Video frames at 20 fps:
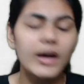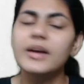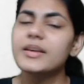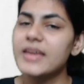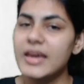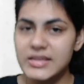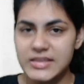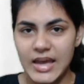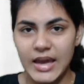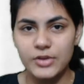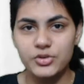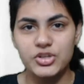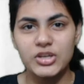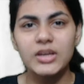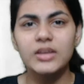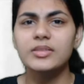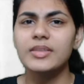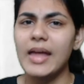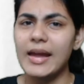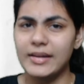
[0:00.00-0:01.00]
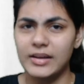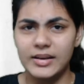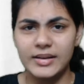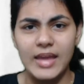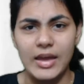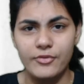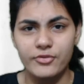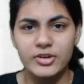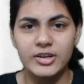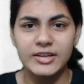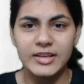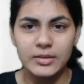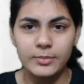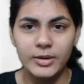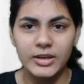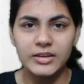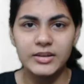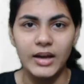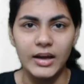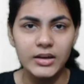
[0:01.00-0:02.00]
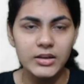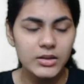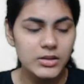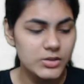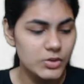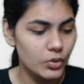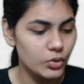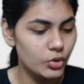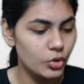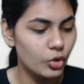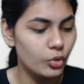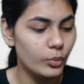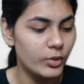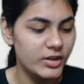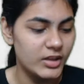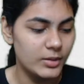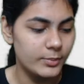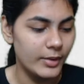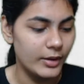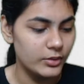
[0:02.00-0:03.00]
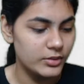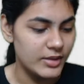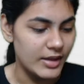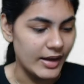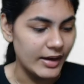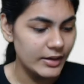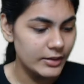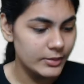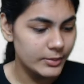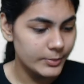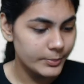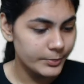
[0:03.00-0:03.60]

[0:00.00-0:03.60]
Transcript: Yes, Ayushi, that will definitely be done. So don't worry about that.